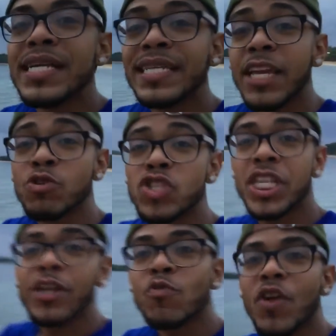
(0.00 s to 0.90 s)
that you
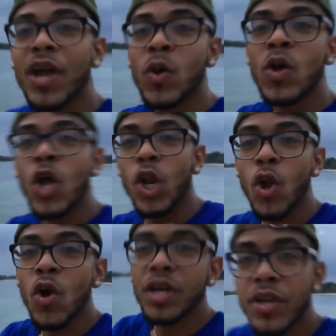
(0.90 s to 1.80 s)
stick around
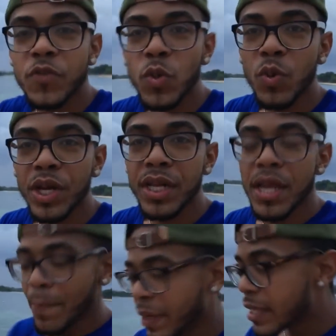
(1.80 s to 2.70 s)
long enough to win
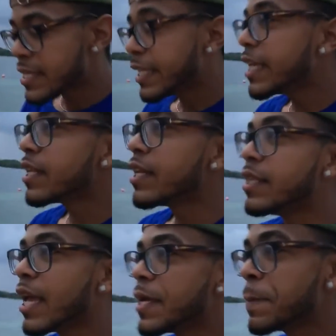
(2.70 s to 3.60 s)
because at the end of the
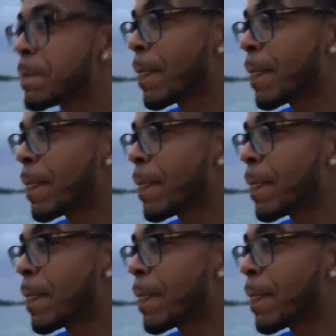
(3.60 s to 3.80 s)
day,